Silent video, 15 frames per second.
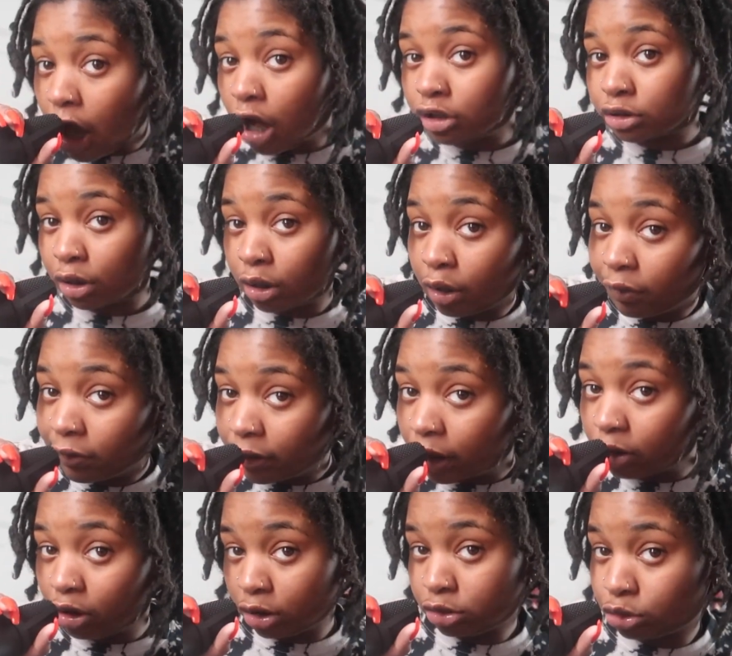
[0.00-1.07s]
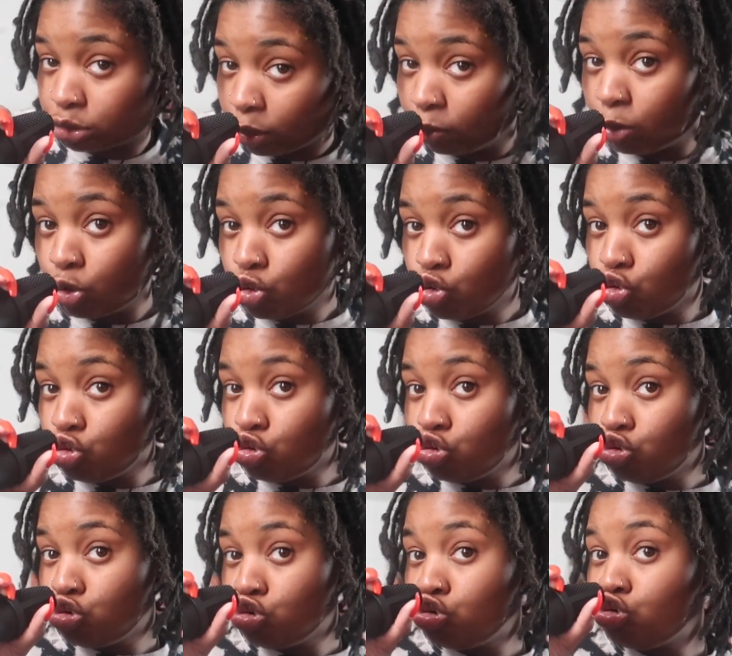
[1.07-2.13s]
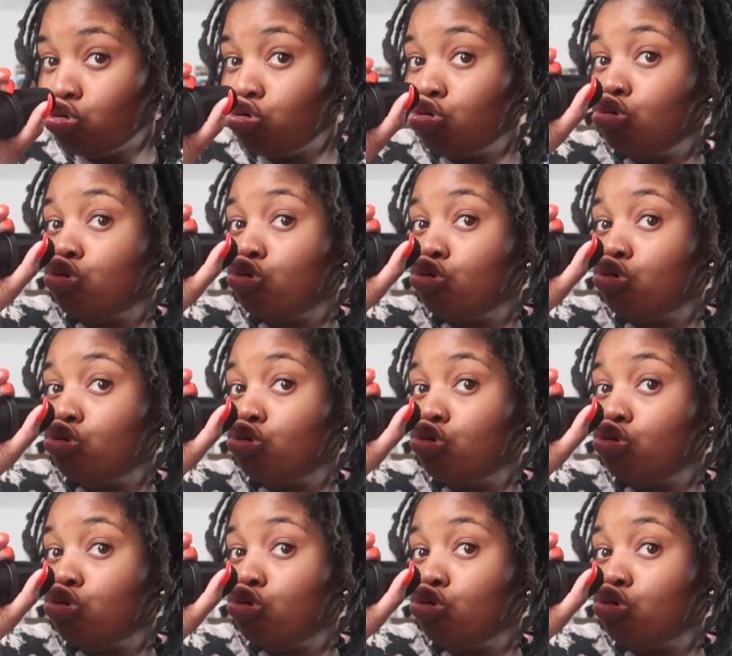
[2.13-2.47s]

I say even like a stone.